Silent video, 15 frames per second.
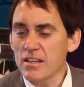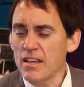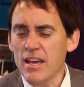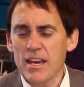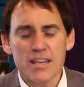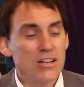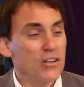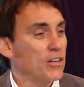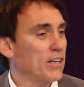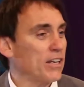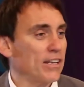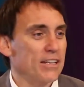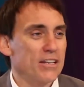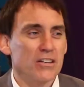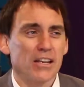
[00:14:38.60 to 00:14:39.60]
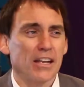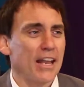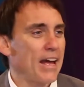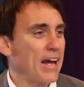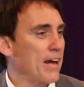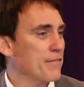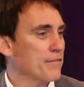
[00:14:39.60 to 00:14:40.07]
yeah, you've got to
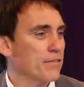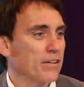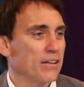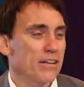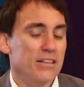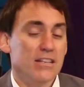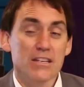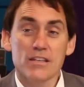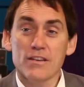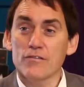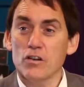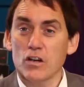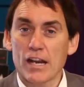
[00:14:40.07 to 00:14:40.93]
laugh. You've